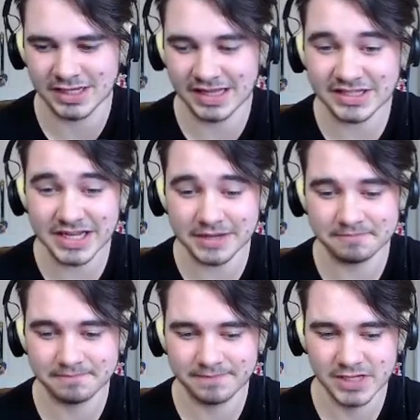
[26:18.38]
that's it.
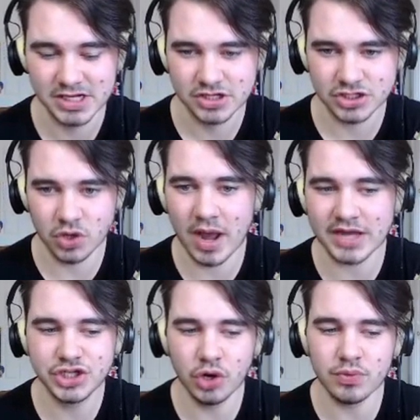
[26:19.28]
So I
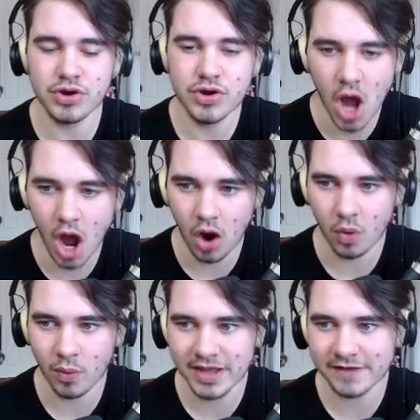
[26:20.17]
don't
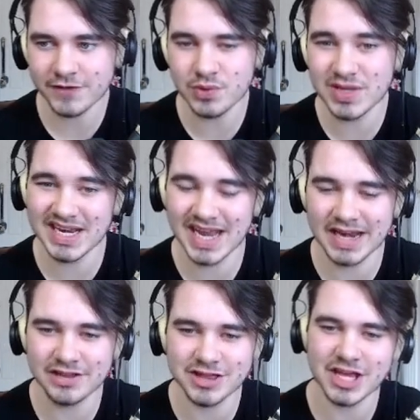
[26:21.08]
know if you get
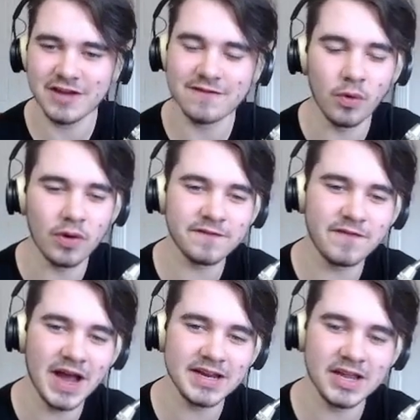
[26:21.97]
anything for
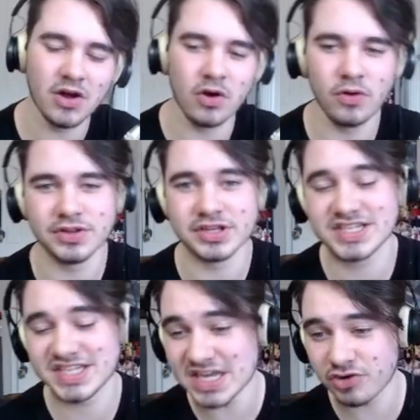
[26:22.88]
finding all the
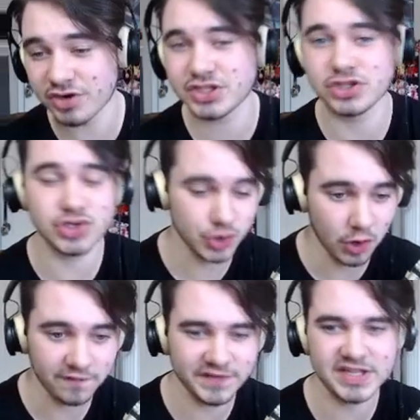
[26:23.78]
secrets, the
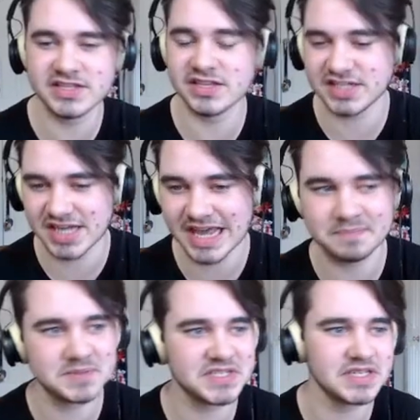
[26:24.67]
trophies, the
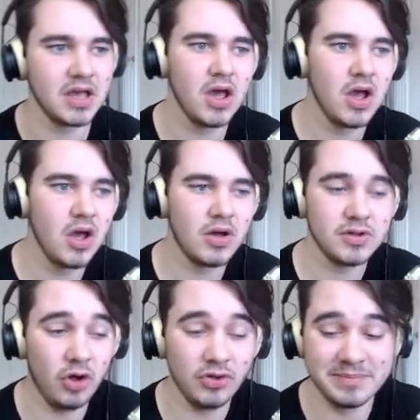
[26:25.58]
tapes,
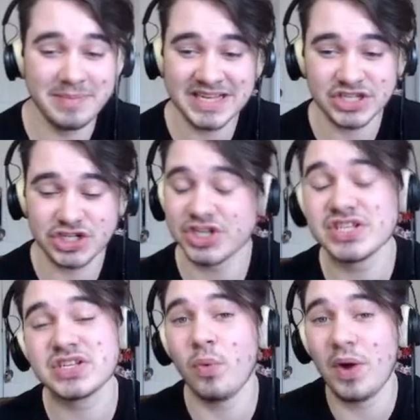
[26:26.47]
all the
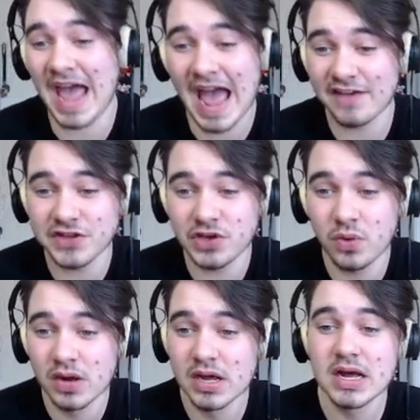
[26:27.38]
messages, what have
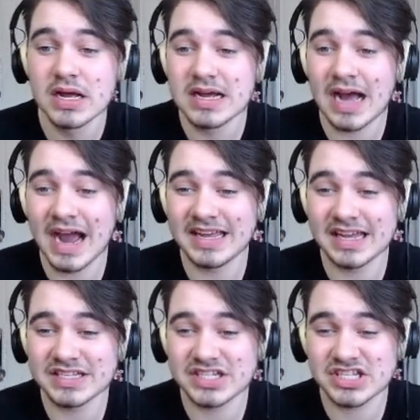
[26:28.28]
you. I
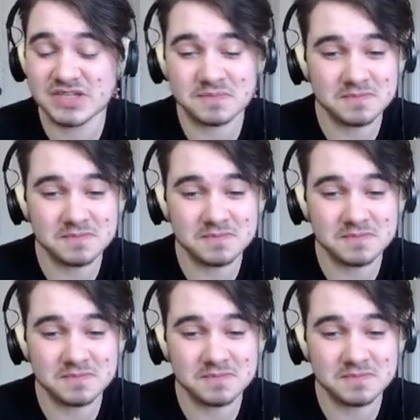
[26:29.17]
guess